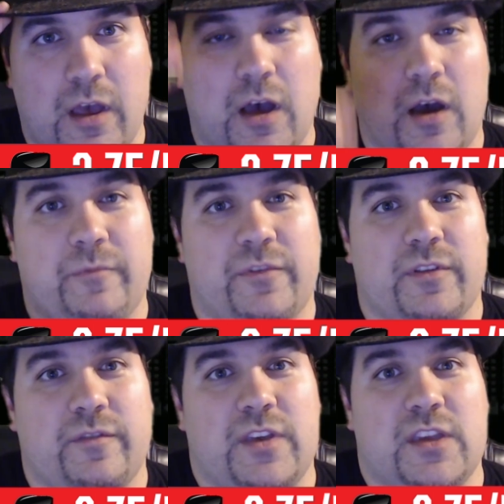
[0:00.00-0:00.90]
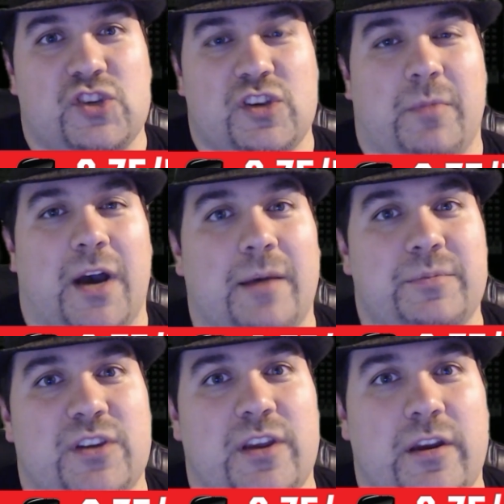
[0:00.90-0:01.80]
From the VG
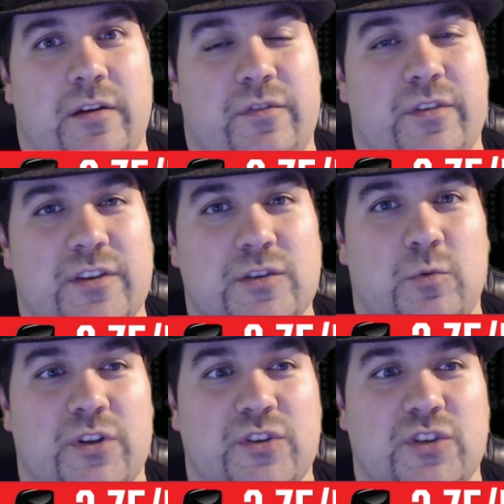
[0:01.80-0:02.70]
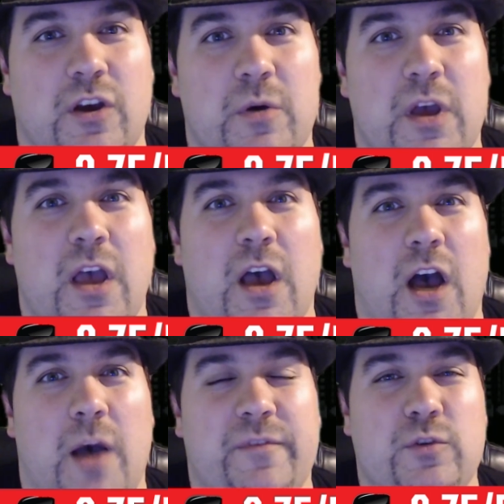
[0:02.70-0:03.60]
Mobster here for this one. So
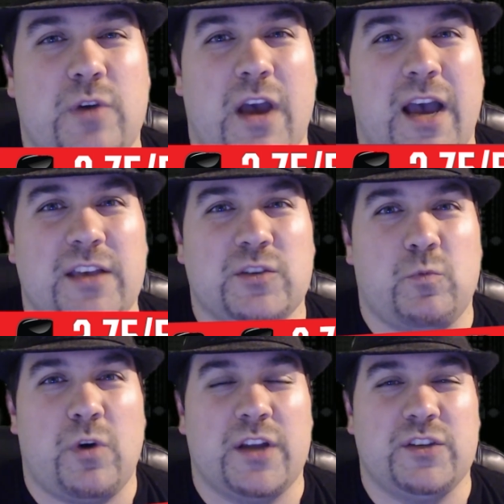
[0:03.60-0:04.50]
if you guys want